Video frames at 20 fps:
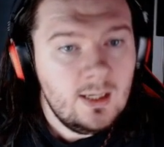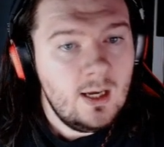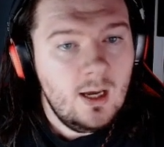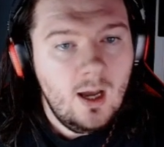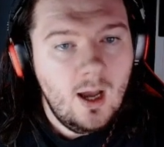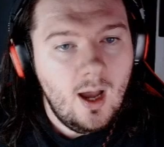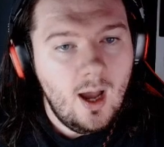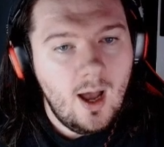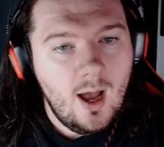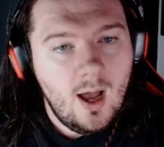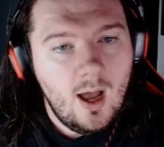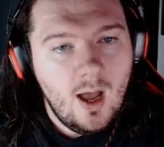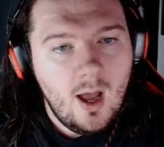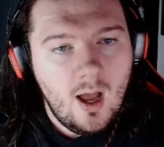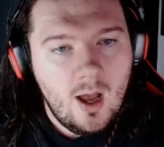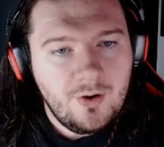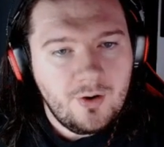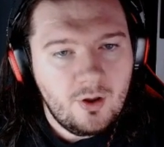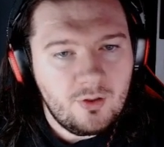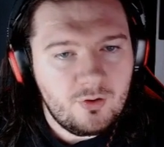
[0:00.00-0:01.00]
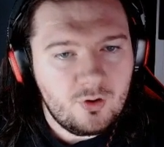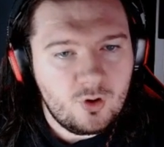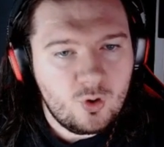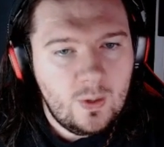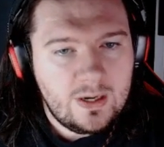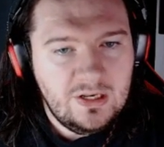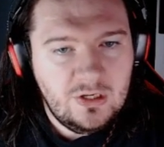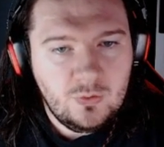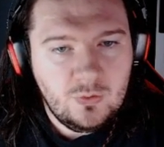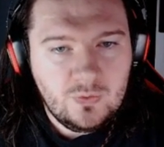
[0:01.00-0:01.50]
Another
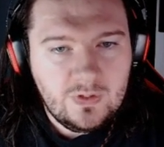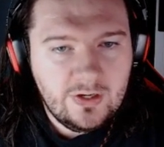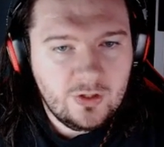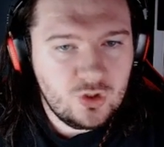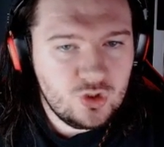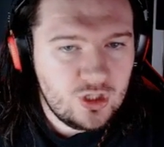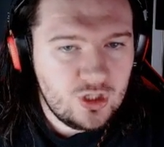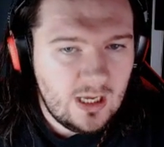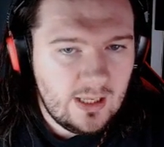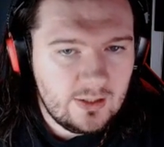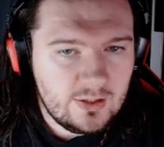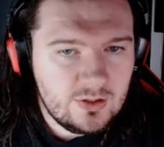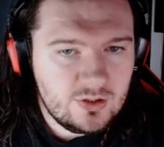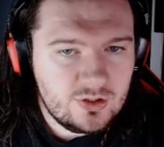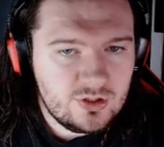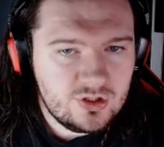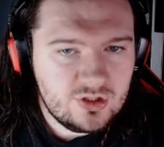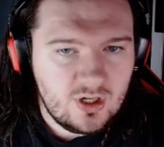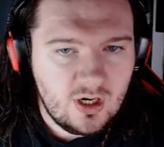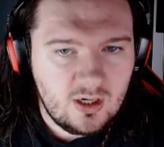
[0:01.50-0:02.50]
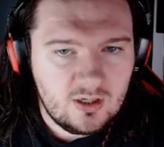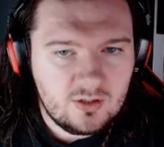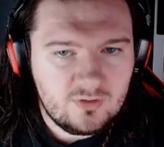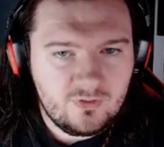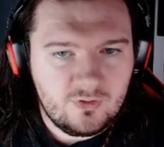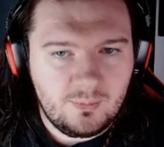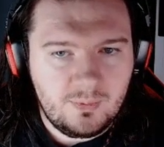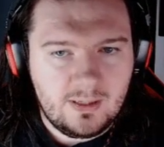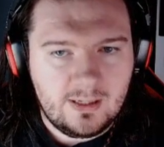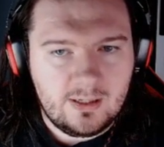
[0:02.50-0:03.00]
quite unique challenge start for
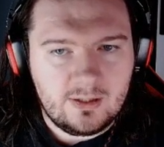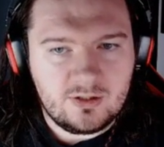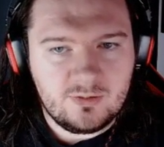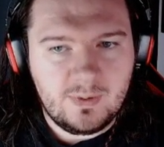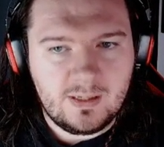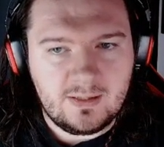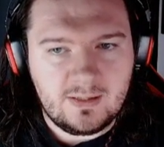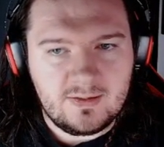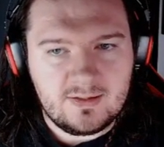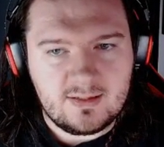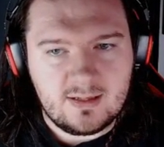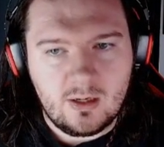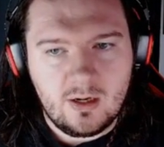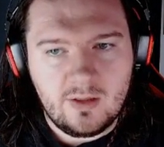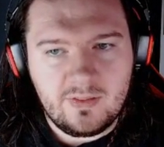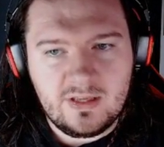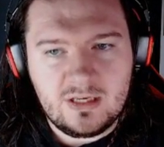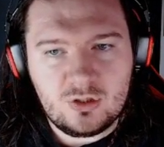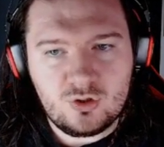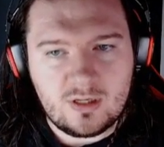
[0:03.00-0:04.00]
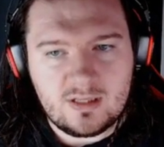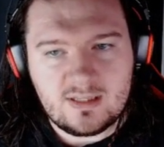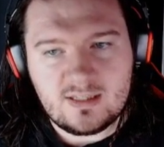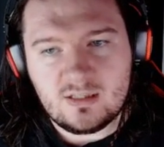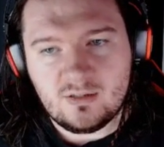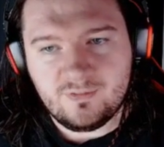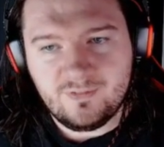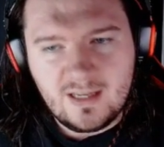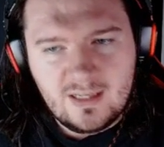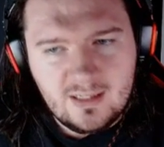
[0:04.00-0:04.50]
the player to pick in this area, the
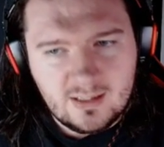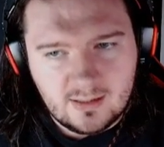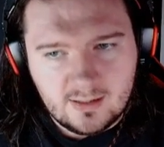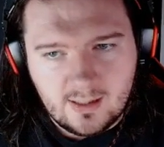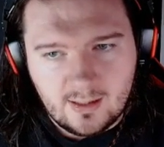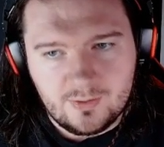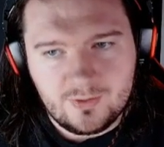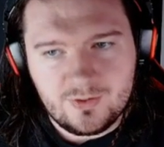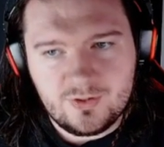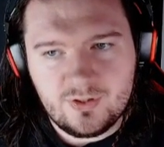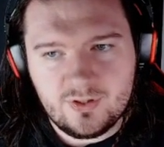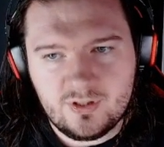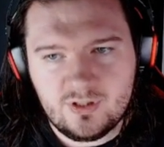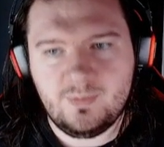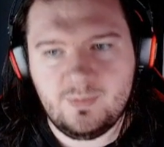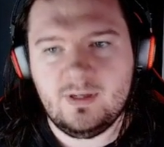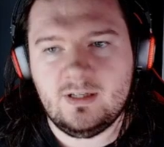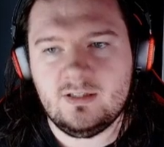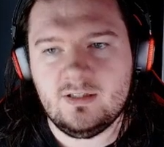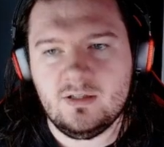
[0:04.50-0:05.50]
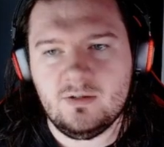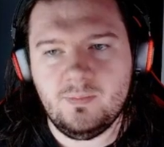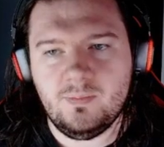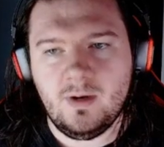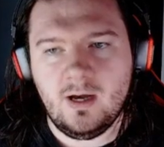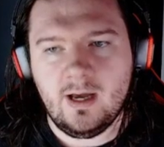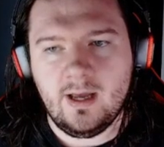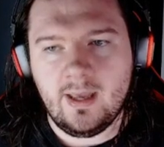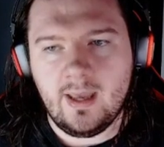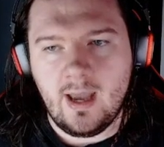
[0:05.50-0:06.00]
Transylvanian Celts, depicted
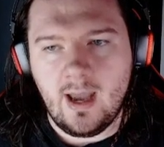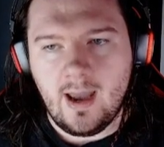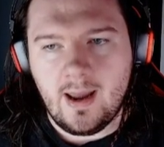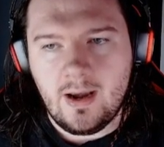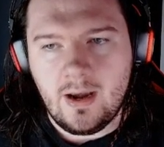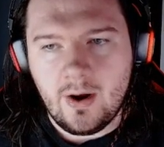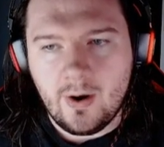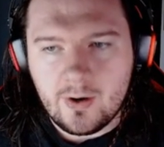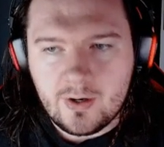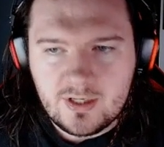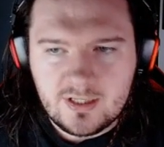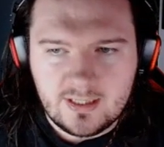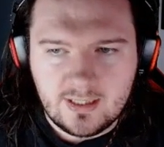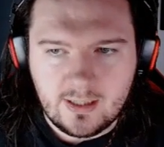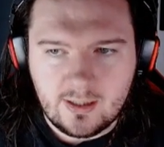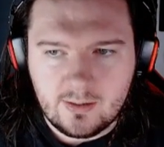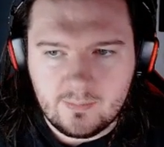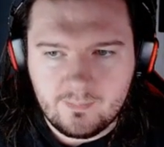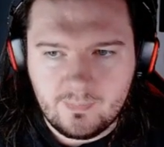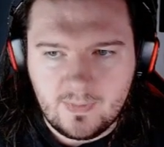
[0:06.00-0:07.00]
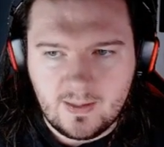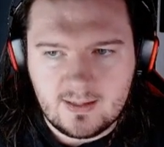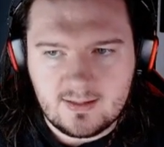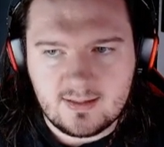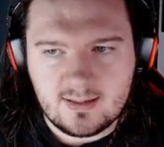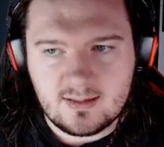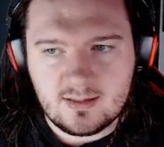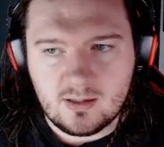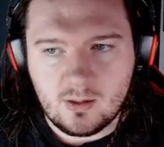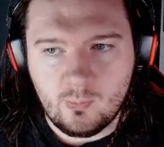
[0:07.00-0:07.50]
by Anartia, as
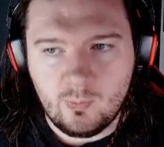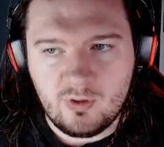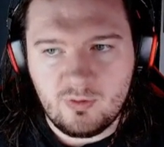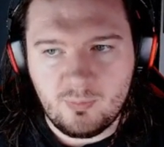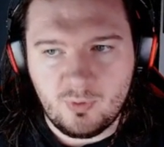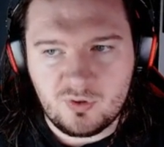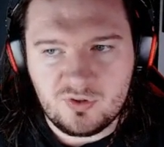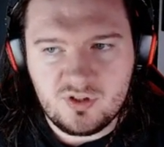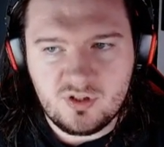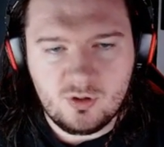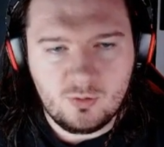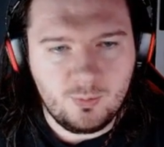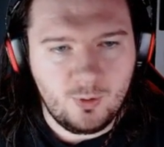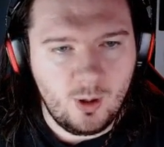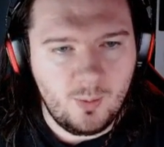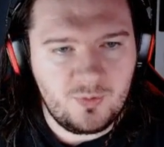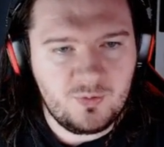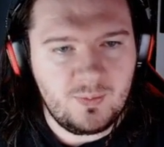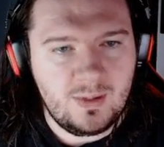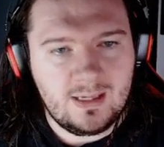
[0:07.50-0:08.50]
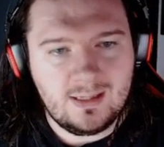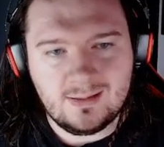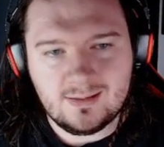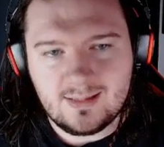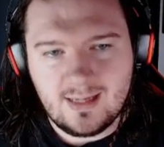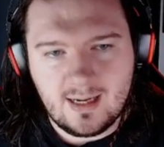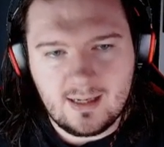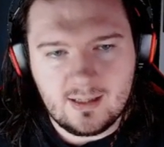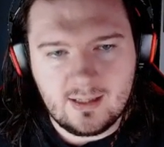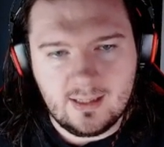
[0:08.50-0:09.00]
they start with most of their pops being
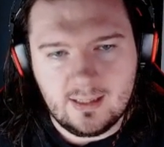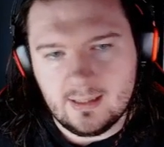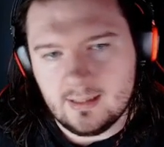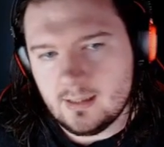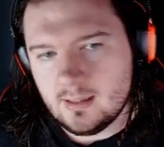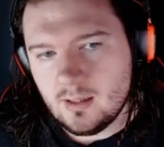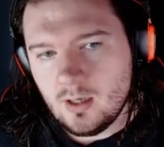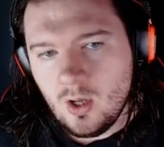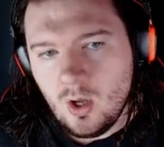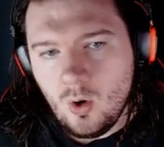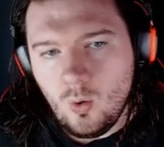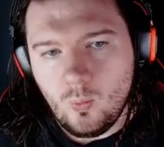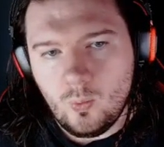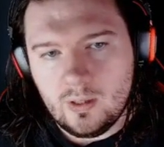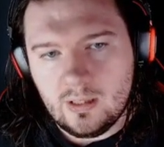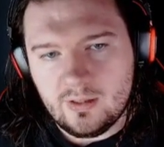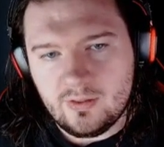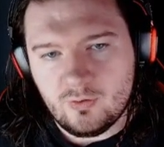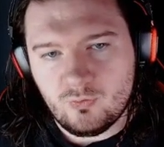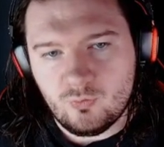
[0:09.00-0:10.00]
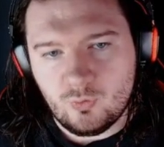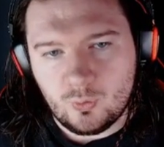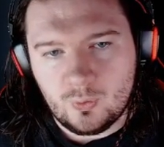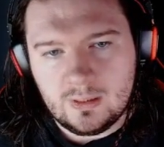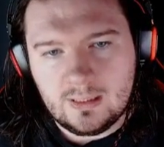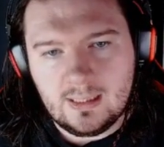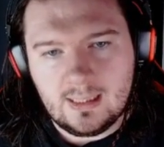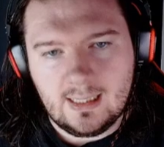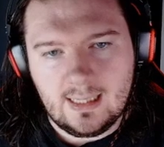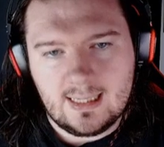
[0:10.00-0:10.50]
Dacian, while their
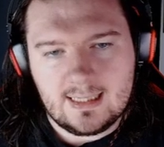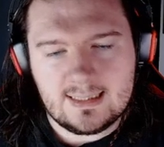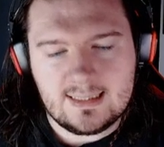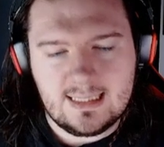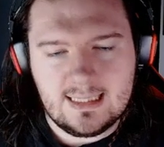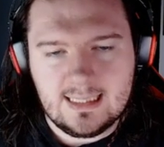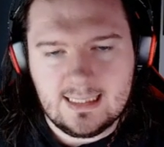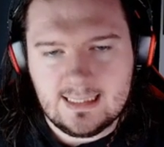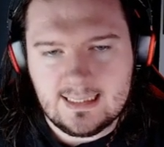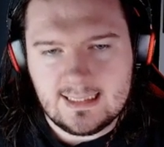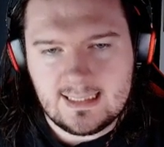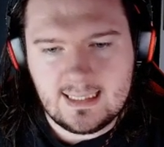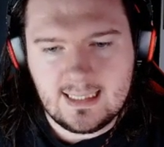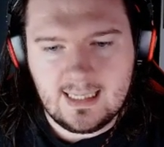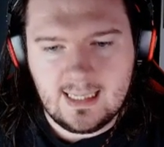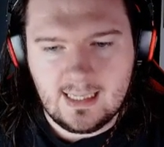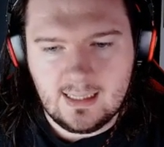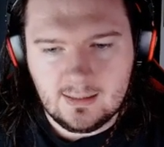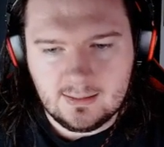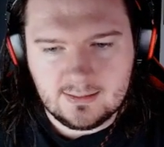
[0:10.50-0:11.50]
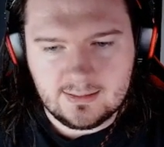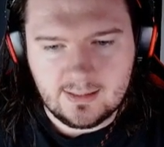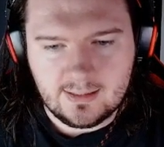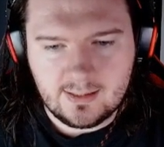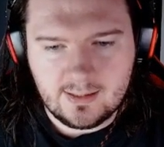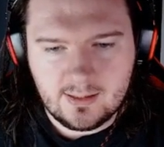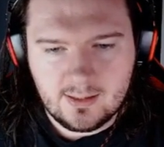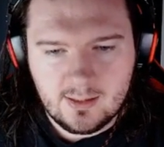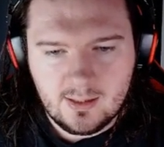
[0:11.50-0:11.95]
ruling class is Celtic.